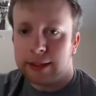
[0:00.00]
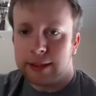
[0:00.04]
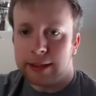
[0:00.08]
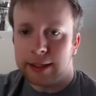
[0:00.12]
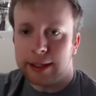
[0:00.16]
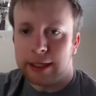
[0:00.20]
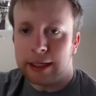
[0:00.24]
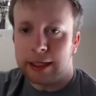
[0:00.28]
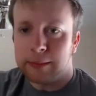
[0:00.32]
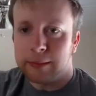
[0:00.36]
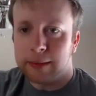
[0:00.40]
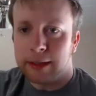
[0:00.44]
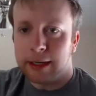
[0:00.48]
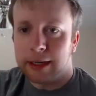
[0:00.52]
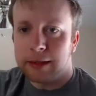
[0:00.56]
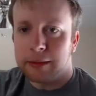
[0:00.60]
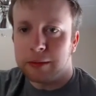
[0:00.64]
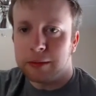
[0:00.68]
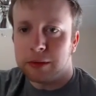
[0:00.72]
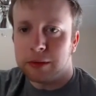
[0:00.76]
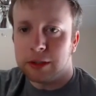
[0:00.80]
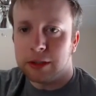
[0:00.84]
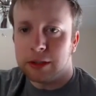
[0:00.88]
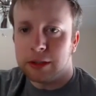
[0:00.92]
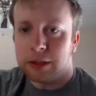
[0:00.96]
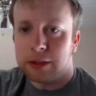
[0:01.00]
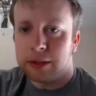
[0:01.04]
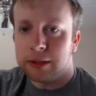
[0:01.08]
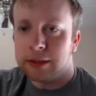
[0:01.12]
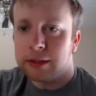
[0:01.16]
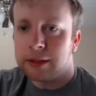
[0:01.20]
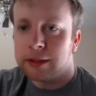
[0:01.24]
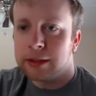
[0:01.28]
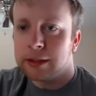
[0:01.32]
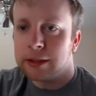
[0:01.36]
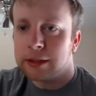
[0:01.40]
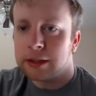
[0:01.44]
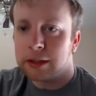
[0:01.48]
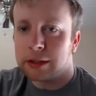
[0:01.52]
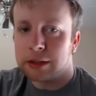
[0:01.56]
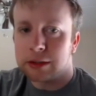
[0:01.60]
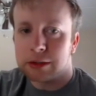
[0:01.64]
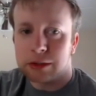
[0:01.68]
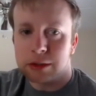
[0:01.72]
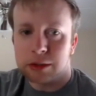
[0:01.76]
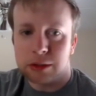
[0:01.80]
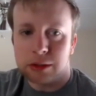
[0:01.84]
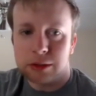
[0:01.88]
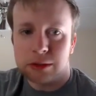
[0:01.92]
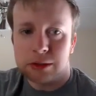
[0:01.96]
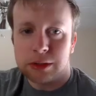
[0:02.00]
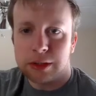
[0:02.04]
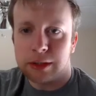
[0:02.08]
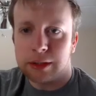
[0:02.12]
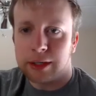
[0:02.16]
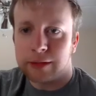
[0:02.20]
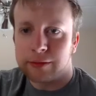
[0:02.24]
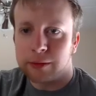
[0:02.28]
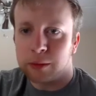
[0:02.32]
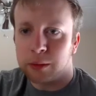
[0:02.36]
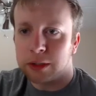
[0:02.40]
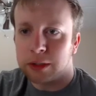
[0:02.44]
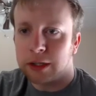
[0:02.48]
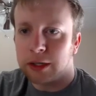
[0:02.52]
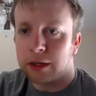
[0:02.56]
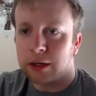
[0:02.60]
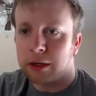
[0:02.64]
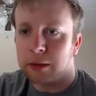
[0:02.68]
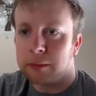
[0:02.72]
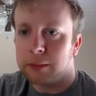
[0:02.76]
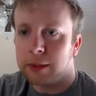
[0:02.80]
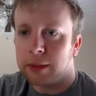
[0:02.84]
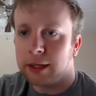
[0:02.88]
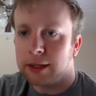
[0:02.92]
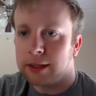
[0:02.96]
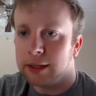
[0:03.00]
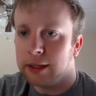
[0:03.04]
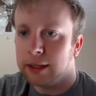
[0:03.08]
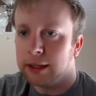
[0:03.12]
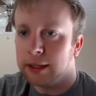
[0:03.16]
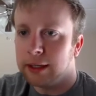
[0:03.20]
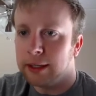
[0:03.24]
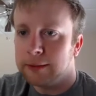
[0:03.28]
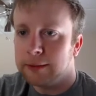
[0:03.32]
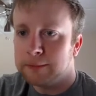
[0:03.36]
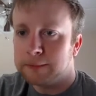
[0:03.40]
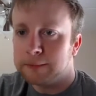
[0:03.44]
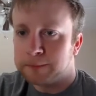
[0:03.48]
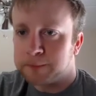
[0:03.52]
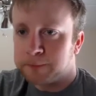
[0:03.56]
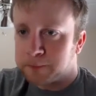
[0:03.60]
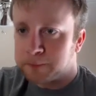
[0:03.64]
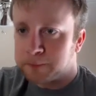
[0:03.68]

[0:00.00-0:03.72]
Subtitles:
I will conclude, and everyone can come back on.